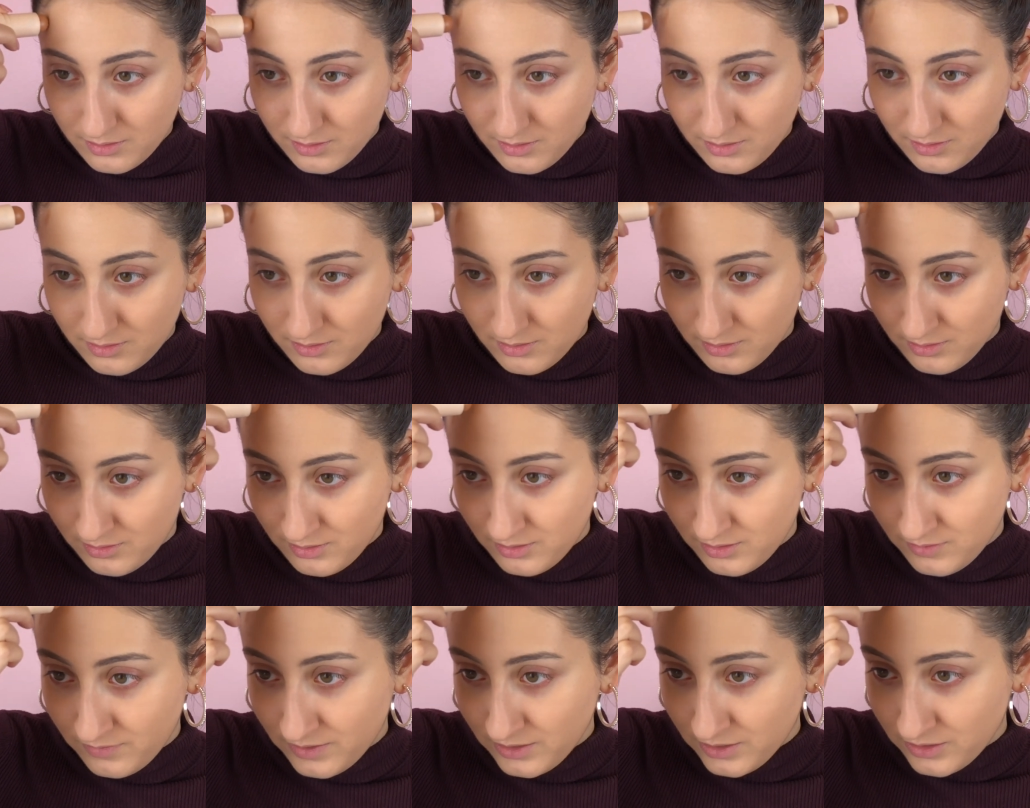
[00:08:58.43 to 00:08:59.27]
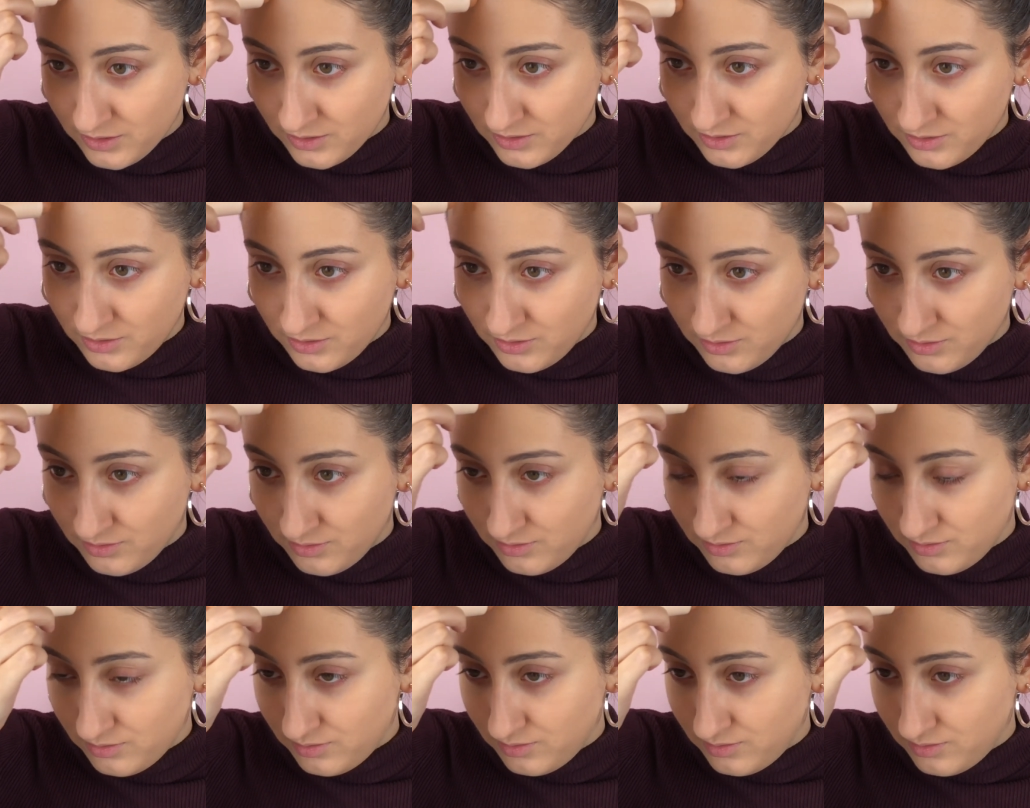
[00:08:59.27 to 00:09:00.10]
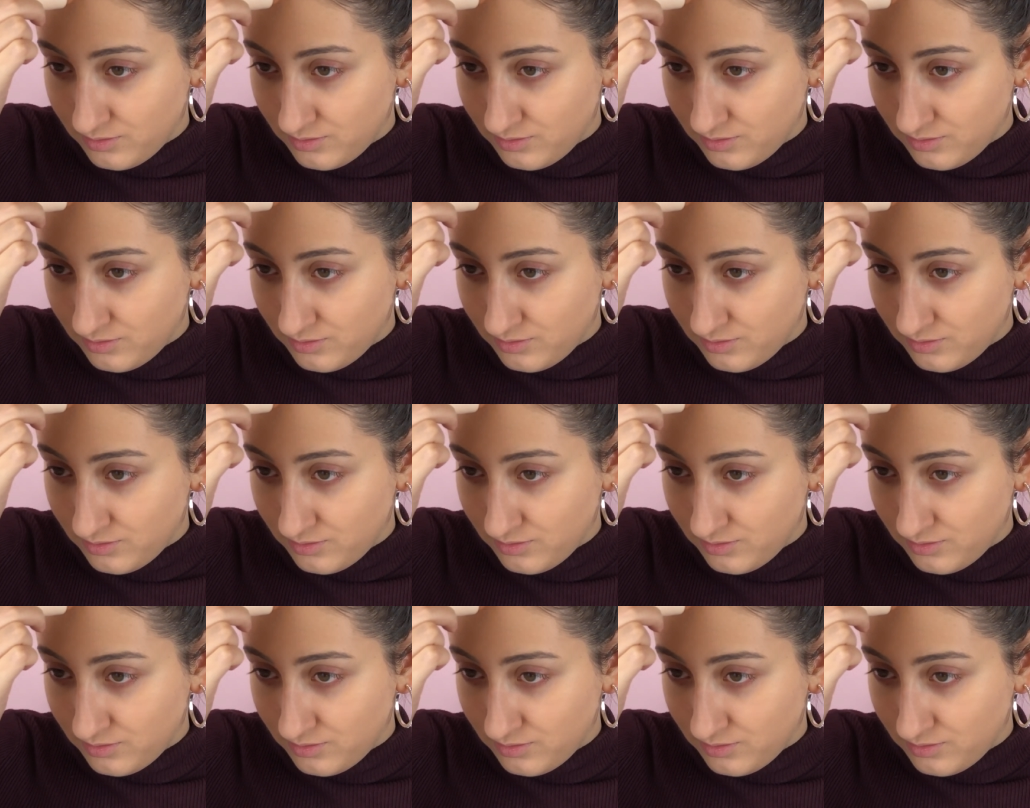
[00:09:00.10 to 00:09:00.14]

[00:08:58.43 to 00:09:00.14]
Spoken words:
So I don't know if I should do